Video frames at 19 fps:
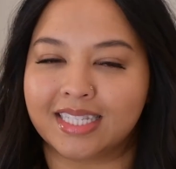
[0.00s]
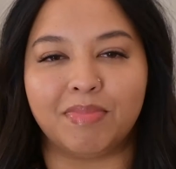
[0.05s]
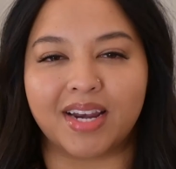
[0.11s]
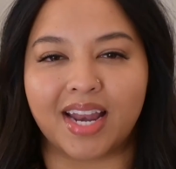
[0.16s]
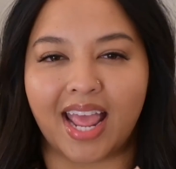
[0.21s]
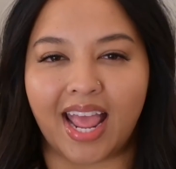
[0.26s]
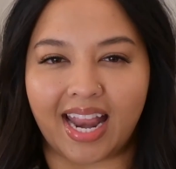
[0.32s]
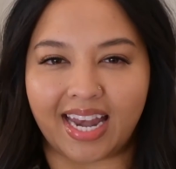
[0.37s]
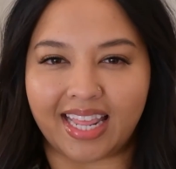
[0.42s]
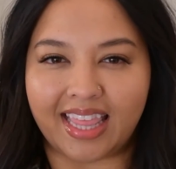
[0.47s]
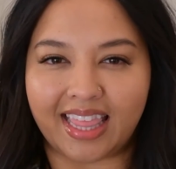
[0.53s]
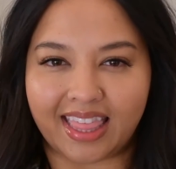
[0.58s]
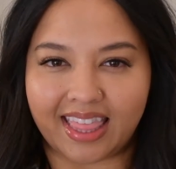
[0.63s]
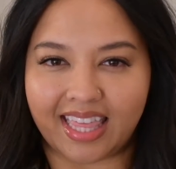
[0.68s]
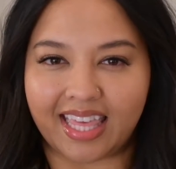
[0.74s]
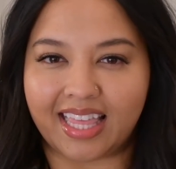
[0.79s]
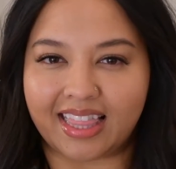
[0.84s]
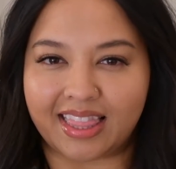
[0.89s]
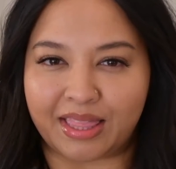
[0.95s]
but
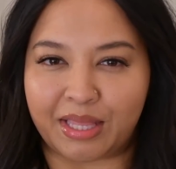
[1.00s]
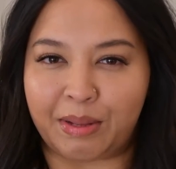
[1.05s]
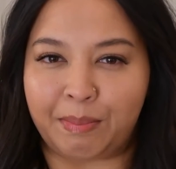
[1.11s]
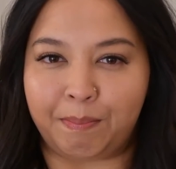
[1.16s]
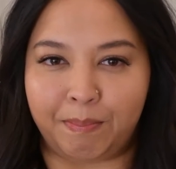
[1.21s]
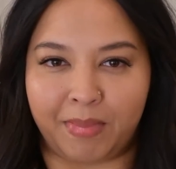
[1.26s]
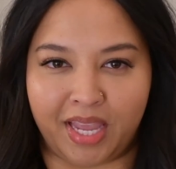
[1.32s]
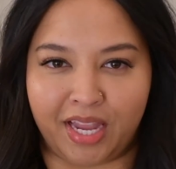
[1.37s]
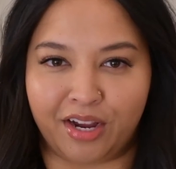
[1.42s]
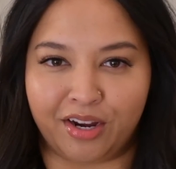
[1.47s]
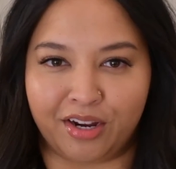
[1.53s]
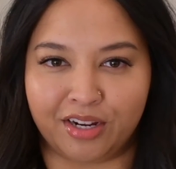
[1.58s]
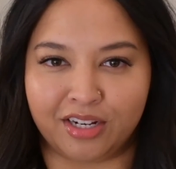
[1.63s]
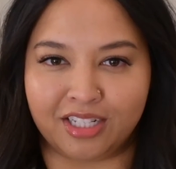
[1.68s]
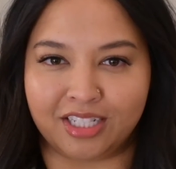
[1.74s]
anything Lemare